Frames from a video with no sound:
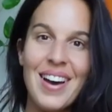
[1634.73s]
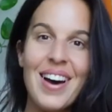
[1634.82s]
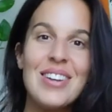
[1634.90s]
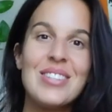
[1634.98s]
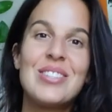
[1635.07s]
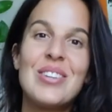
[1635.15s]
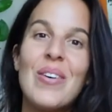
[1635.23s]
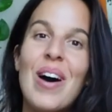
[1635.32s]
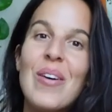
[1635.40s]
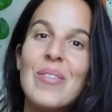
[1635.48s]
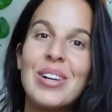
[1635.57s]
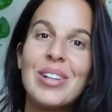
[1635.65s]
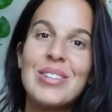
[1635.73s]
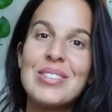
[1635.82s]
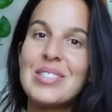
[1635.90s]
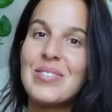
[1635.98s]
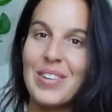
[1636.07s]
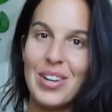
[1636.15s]
So I want to close this
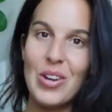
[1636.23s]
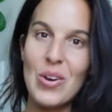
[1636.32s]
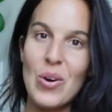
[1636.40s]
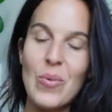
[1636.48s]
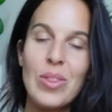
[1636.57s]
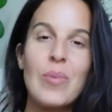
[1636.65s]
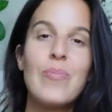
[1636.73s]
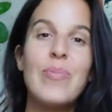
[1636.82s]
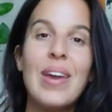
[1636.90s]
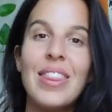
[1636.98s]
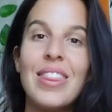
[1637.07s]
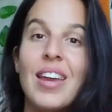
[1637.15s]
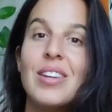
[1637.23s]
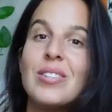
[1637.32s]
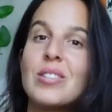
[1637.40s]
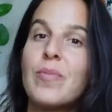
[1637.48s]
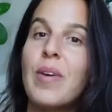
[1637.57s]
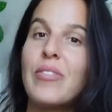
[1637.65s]
video with a big thank you
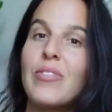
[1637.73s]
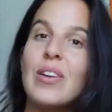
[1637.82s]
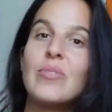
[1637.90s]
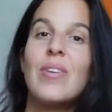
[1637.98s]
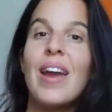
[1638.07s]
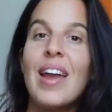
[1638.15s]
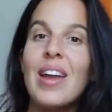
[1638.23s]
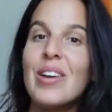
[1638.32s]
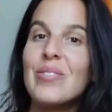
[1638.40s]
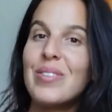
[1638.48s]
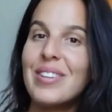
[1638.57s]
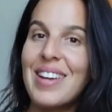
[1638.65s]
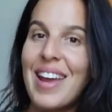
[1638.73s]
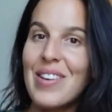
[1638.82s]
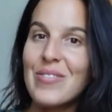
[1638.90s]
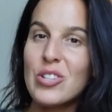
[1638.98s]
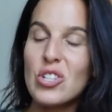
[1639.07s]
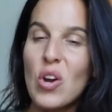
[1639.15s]
to my friend Ray and Renee
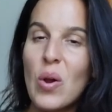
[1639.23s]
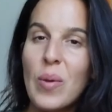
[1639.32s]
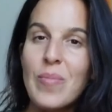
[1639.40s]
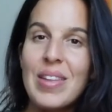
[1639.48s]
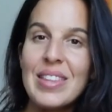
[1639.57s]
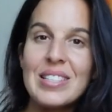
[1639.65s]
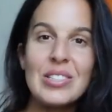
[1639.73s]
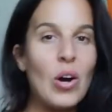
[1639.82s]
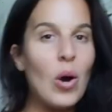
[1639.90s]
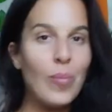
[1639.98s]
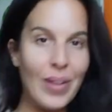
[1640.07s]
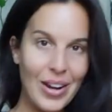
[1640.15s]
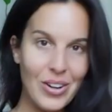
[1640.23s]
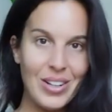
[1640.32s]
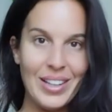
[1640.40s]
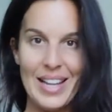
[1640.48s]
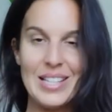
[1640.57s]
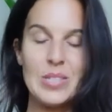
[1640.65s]
for showing me this gallbladder
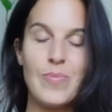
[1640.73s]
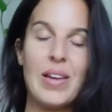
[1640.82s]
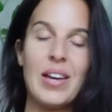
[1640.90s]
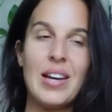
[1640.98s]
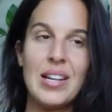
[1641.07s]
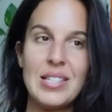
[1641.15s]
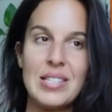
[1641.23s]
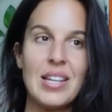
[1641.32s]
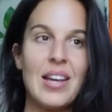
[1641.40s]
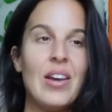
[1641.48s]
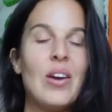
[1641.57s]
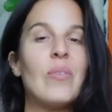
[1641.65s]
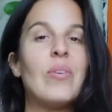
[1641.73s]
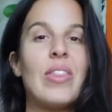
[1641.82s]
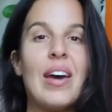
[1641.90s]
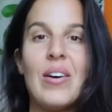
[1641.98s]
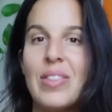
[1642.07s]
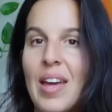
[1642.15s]
cleanse because
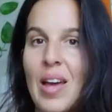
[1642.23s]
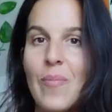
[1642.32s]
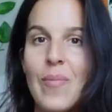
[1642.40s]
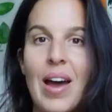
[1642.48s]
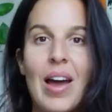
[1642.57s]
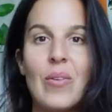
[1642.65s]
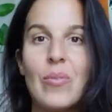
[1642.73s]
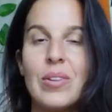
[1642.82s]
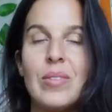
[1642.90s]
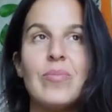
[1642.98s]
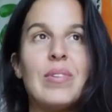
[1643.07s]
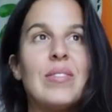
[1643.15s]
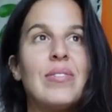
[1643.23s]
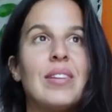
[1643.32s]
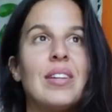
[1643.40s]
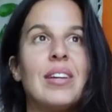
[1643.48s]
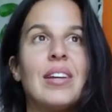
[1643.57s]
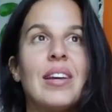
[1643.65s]
without them, I wouldn't be
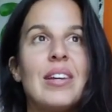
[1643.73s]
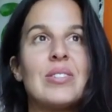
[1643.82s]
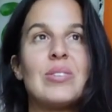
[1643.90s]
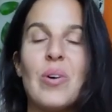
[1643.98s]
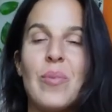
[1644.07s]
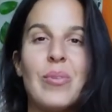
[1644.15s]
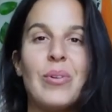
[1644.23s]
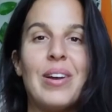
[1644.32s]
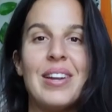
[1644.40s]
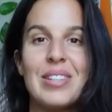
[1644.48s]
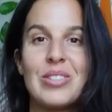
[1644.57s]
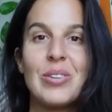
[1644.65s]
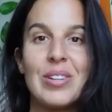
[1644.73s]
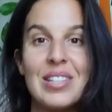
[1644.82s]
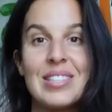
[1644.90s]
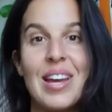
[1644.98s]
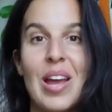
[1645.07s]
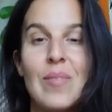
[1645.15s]
feeling as normal and as good
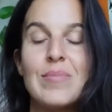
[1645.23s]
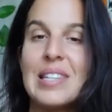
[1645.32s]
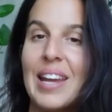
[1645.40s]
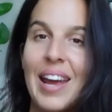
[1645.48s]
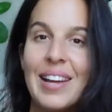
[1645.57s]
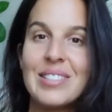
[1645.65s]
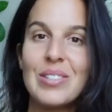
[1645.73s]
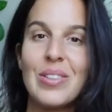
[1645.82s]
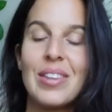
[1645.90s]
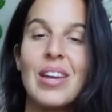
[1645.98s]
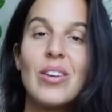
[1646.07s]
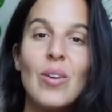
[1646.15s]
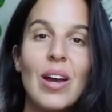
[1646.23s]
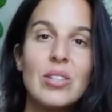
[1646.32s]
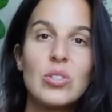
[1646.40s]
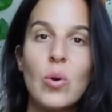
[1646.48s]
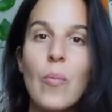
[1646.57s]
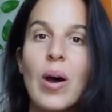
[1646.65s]
as I am today. So thank you
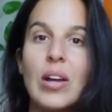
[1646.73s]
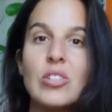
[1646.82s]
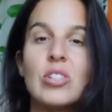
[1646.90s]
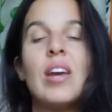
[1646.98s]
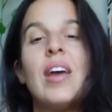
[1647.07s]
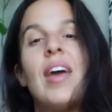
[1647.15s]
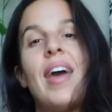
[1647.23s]
guys so much.